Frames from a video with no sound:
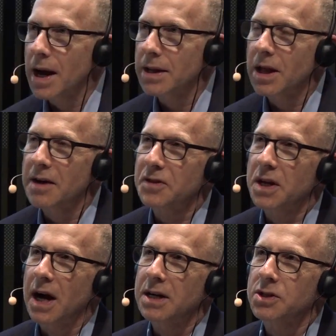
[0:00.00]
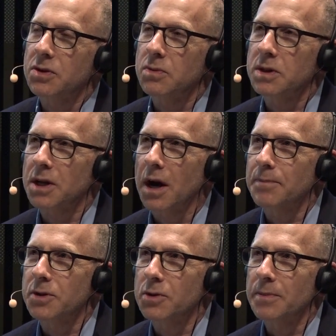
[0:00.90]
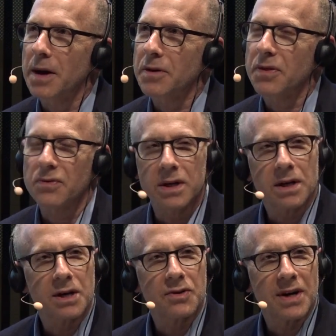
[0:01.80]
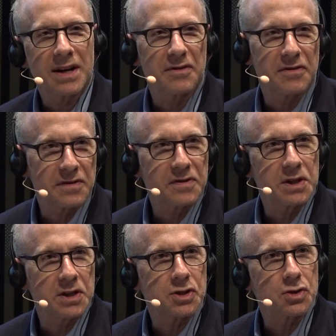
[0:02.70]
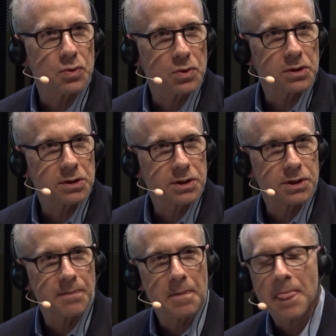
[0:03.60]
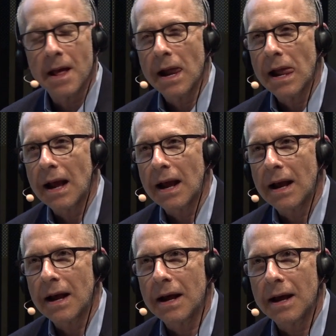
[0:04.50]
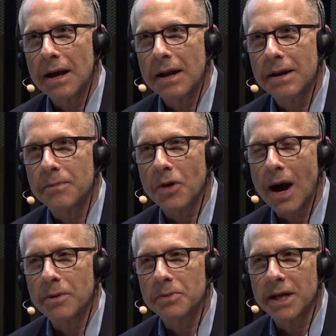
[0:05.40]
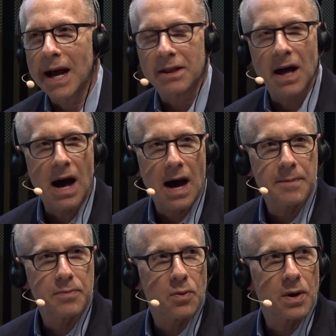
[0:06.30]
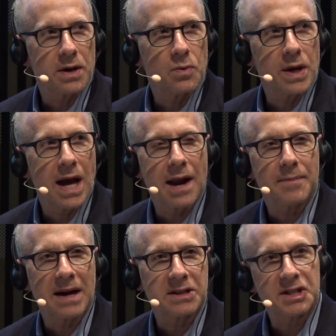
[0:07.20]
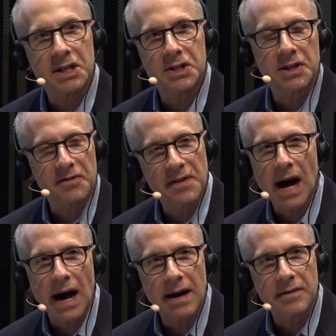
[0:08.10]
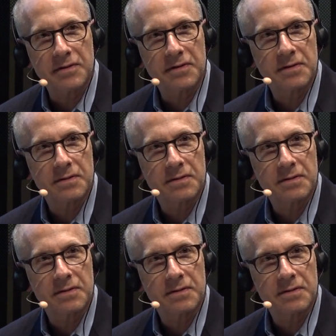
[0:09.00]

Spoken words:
I left, the iZone was up to about 350 schools. And probably at the high point, we had about 65